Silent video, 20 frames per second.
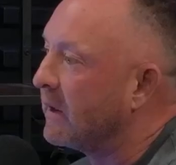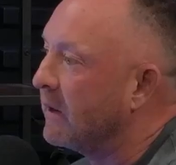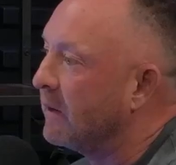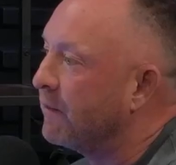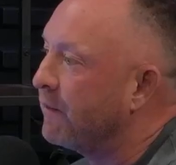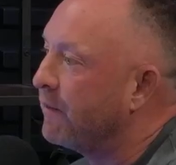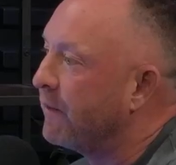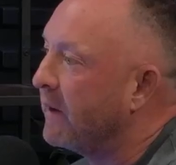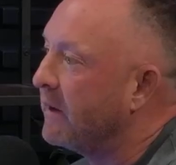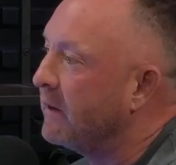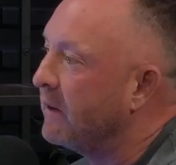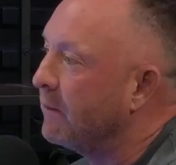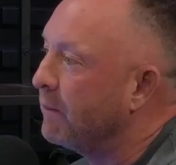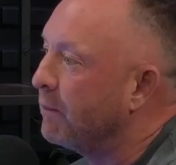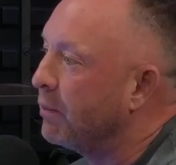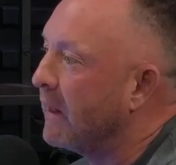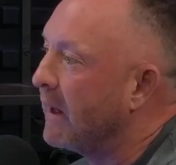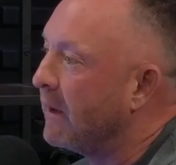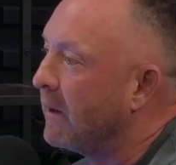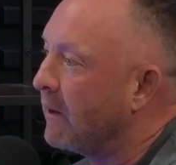a fight,
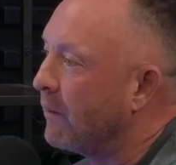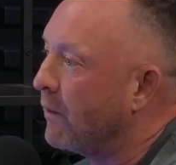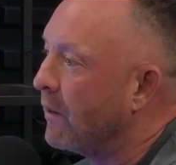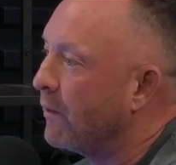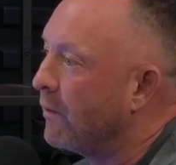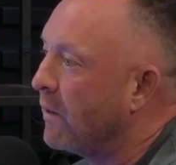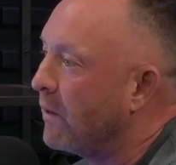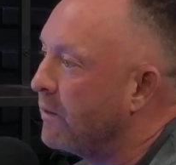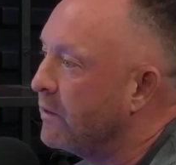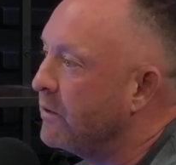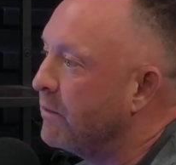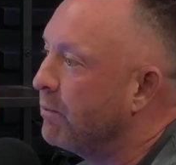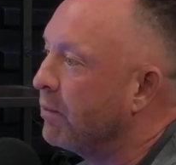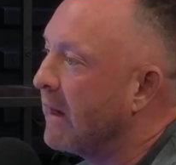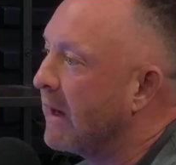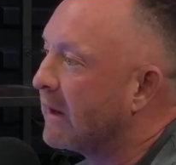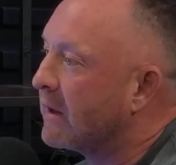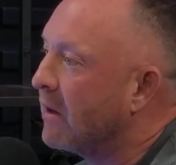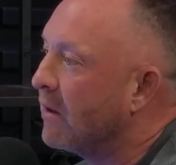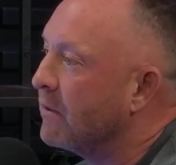when you
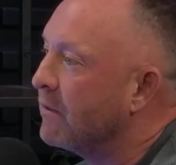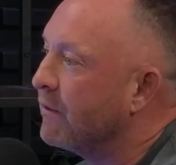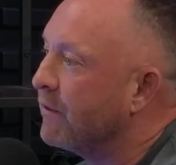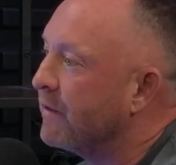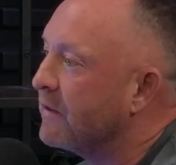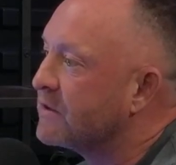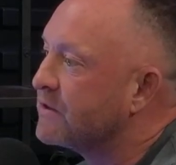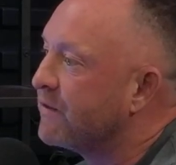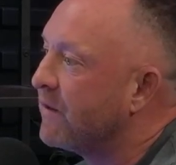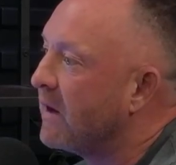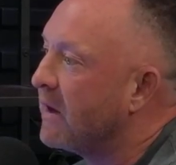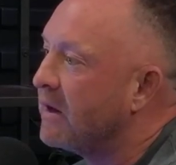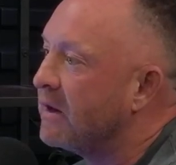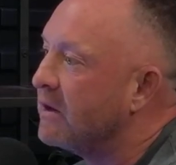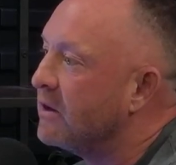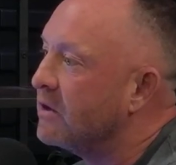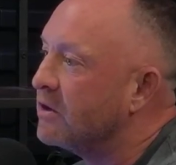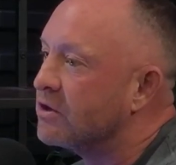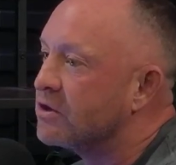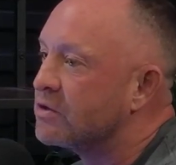black out in a fist fight,
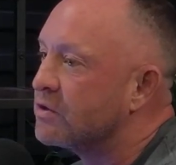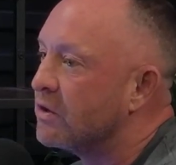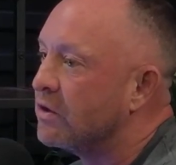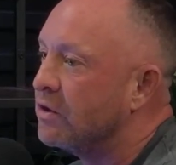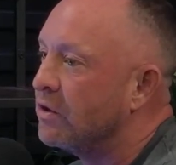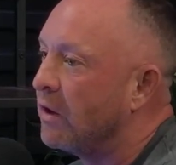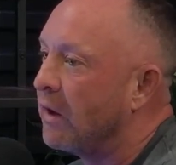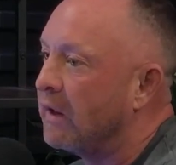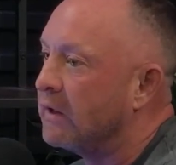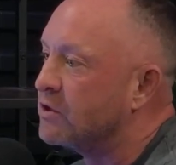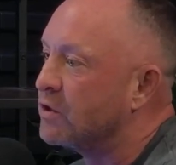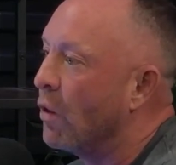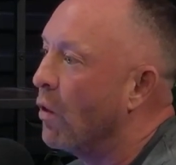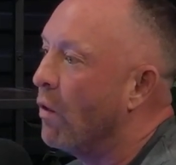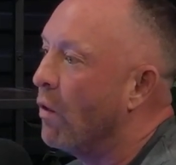and it's over.